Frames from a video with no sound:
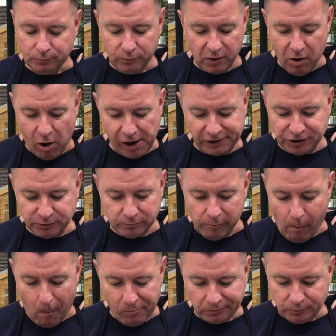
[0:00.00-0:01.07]
Guys,
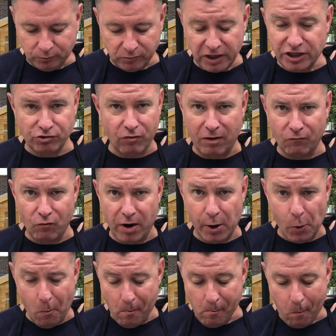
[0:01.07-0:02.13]
these are
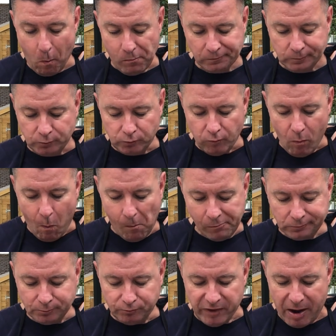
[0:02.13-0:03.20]
unreal.
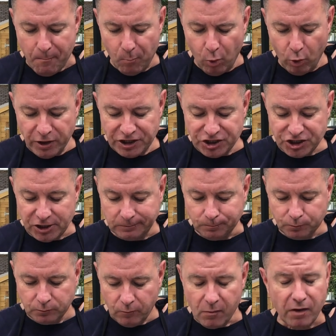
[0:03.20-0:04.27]
They're moist,
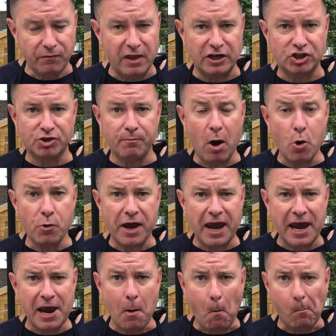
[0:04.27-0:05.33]
they're
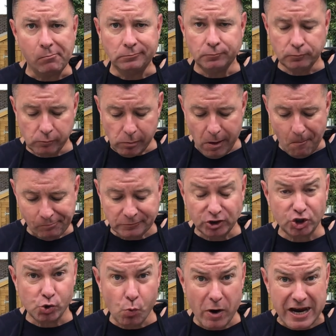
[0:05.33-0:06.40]
smoky,
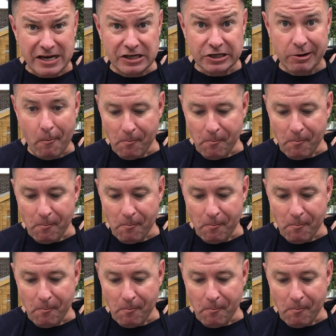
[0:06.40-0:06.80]
sweet.